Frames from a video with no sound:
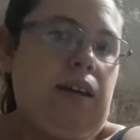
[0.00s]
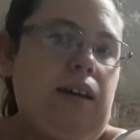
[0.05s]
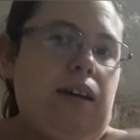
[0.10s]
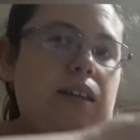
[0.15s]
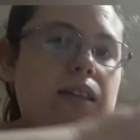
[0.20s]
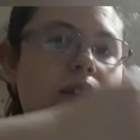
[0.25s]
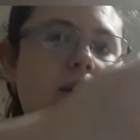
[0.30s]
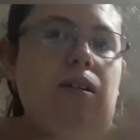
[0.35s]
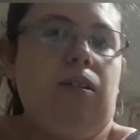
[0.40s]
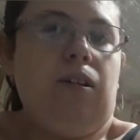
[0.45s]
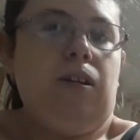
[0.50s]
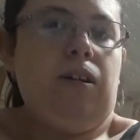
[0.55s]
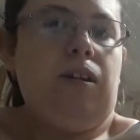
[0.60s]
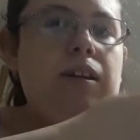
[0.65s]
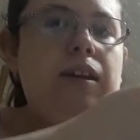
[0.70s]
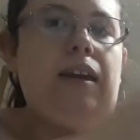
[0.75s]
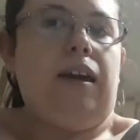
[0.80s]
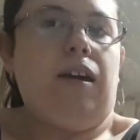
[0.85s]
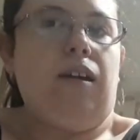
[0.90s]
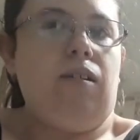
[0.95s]
And
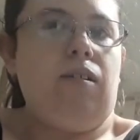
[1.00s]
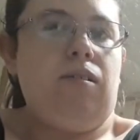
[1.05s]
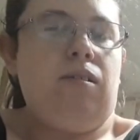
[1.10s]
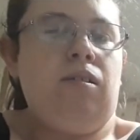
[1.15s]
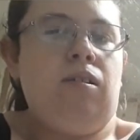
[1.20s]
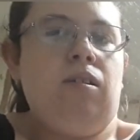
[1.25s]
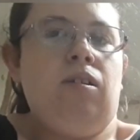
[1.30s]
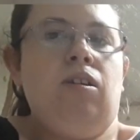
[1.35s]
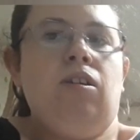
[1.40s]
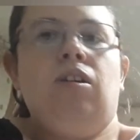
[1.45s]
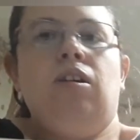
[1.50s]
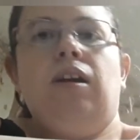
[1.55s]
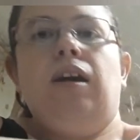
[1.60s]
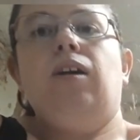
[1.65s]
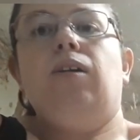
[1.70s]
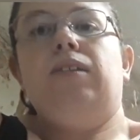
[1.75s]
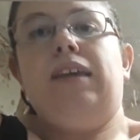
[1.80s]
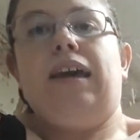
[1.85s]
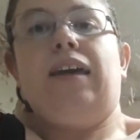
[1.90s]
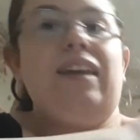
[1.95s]
yeah,
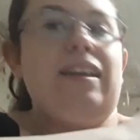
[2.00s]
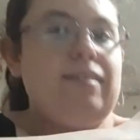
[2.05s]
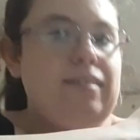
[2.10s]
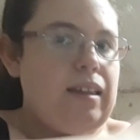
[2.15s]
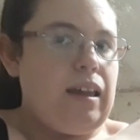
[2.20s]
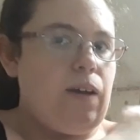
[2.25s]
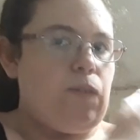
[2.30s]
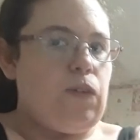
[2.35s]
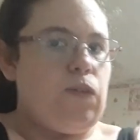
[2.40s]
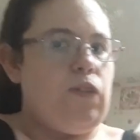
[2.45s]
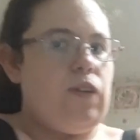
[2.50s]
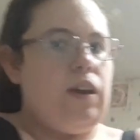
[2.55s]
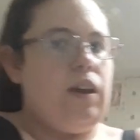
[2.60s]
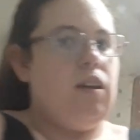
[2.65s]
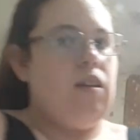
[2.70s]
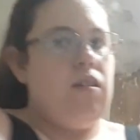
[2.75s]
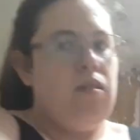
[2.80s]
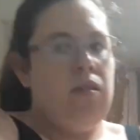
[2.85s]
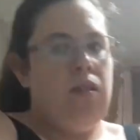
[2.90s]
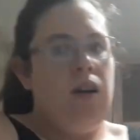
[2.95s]
that's the other
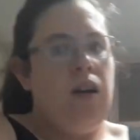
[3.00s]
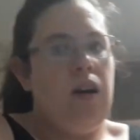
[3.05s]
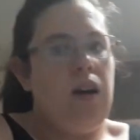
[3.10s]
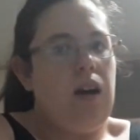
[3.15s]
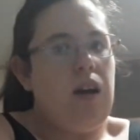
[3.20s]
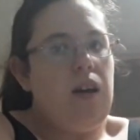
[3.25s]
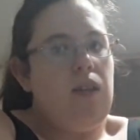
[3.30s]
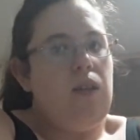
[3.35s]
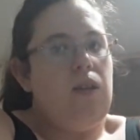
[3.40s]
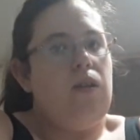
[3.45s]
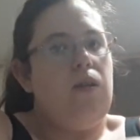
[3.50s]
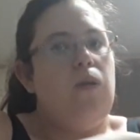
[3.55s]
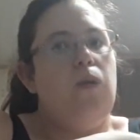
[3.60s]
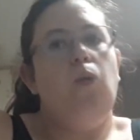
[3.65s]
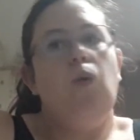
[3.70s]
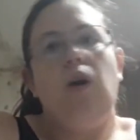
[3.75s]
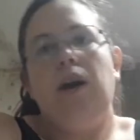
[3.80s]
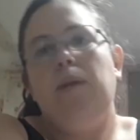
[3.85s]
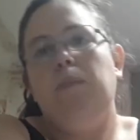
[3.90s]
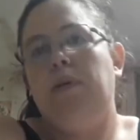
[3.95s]
thing. Either
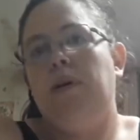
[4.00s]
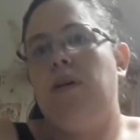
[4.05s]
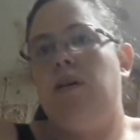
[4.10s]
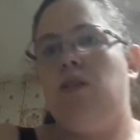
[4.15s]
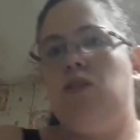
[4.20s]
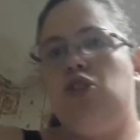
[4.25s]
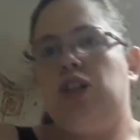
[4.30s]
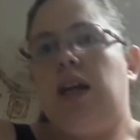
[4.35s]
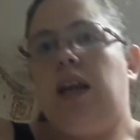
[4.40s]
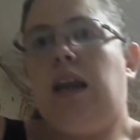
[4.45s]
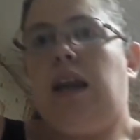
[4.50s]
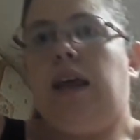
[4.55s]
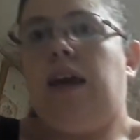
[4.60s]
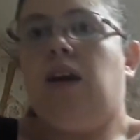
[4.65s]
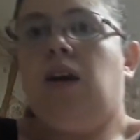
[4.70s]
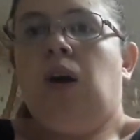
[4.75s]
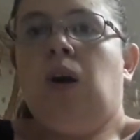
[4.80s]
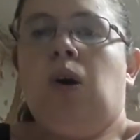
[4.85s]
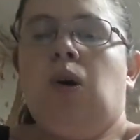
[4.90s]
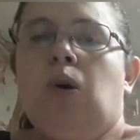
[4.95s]
wipe
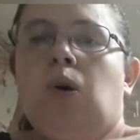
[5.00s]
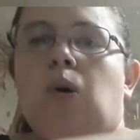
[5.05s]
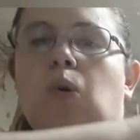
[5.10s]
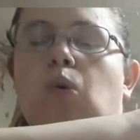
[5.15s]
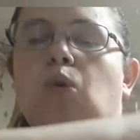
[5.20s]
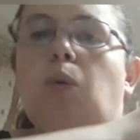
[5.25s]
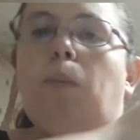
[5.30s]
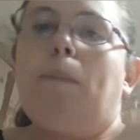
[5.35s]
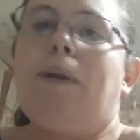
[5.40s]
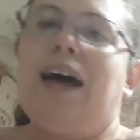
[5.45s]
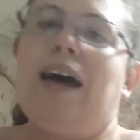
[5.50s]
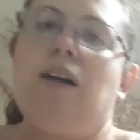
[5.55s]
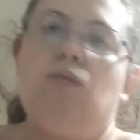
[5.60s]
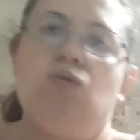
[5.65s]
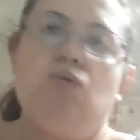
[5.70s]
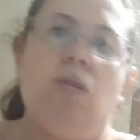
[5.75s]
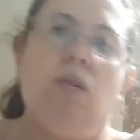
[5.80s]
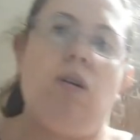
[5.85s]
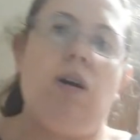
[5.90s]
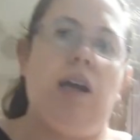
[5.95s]
gently or pat
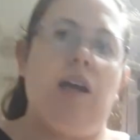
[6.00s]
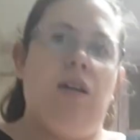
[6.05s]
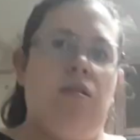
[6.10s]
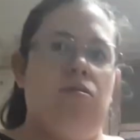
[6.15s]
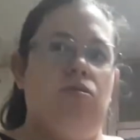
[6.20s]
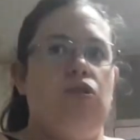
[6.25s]
dry.